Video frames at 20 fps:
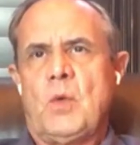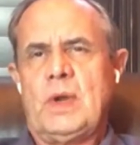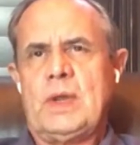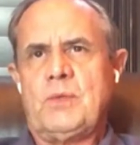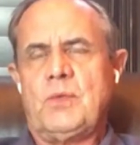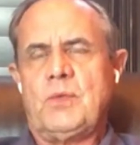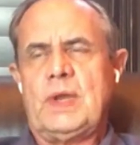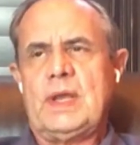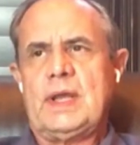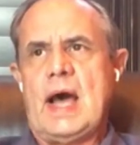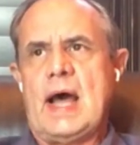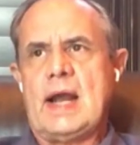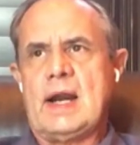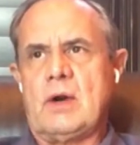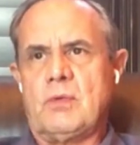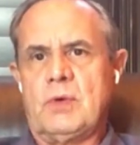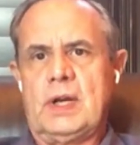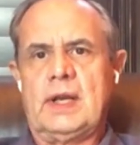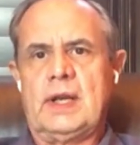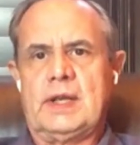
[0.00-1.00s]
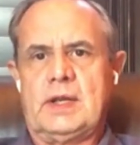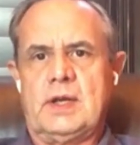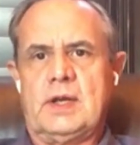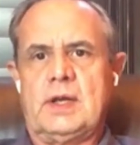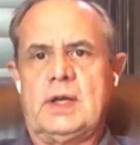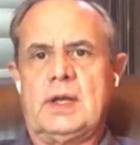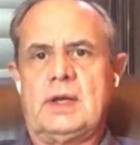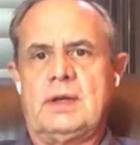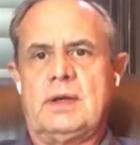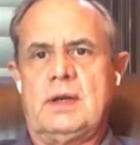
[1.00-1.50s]
we got a really
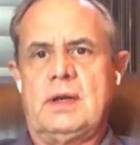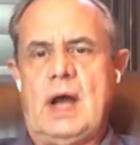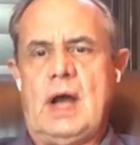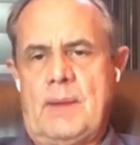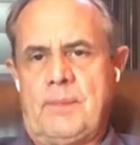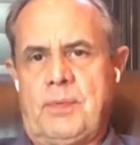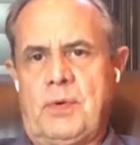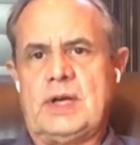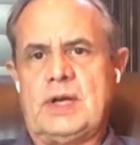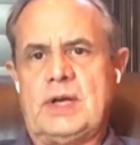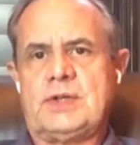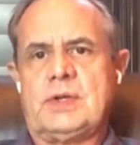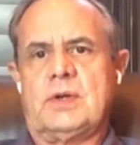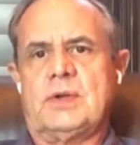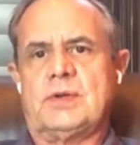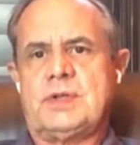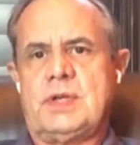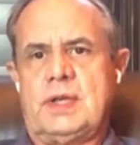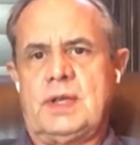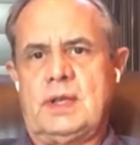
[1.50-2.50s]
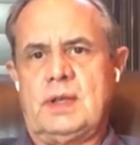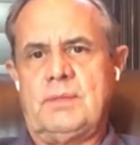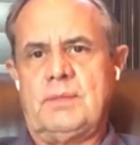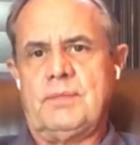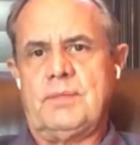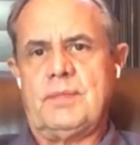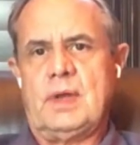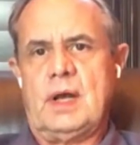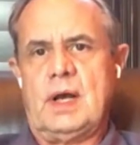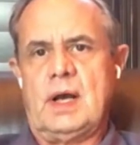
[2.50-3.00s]
good operational
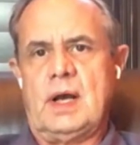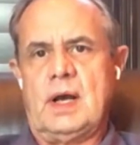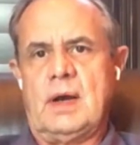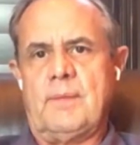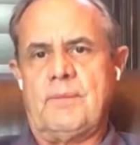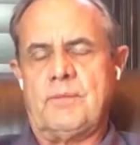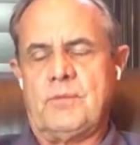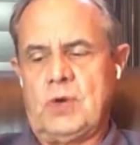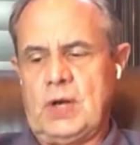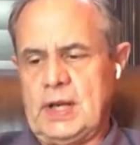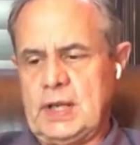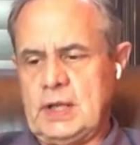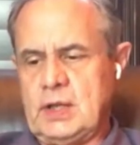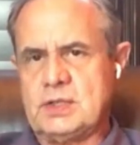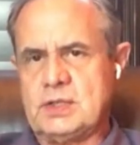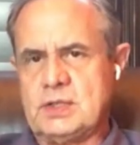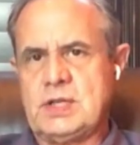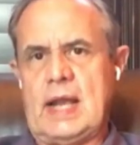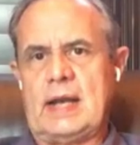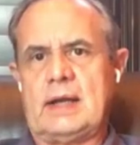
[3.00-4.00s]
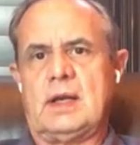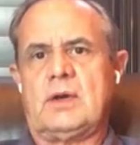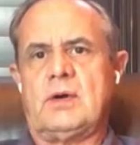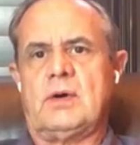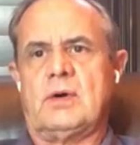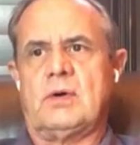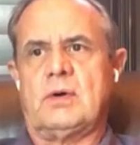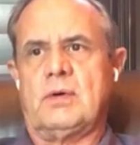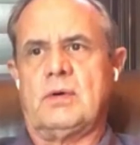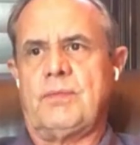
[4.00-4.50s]
team, really good
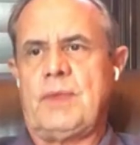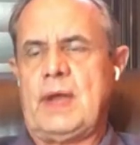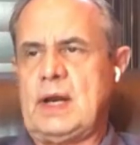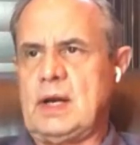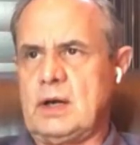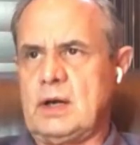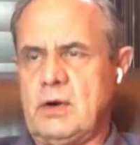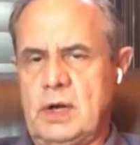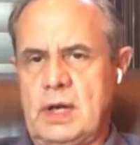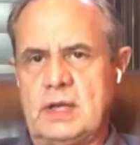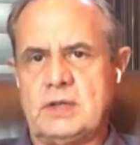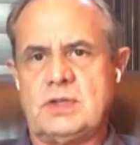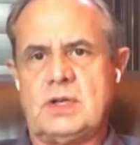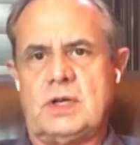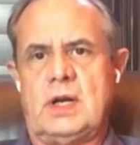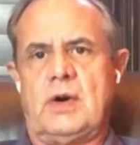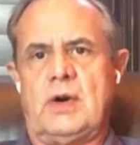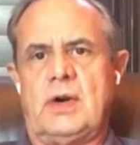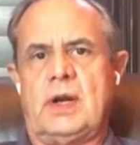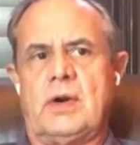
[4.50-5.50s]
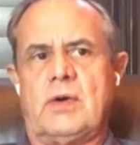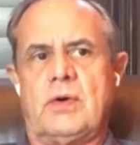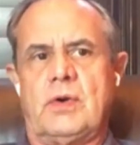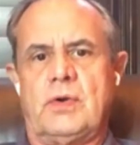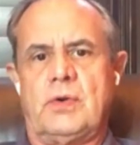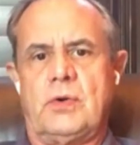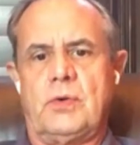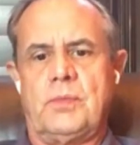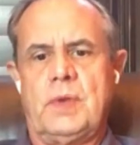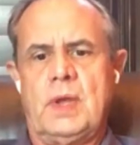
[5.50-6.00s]
technical, had a good engineering
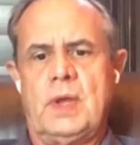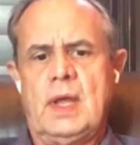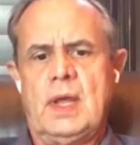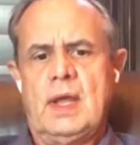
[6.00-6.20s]
group.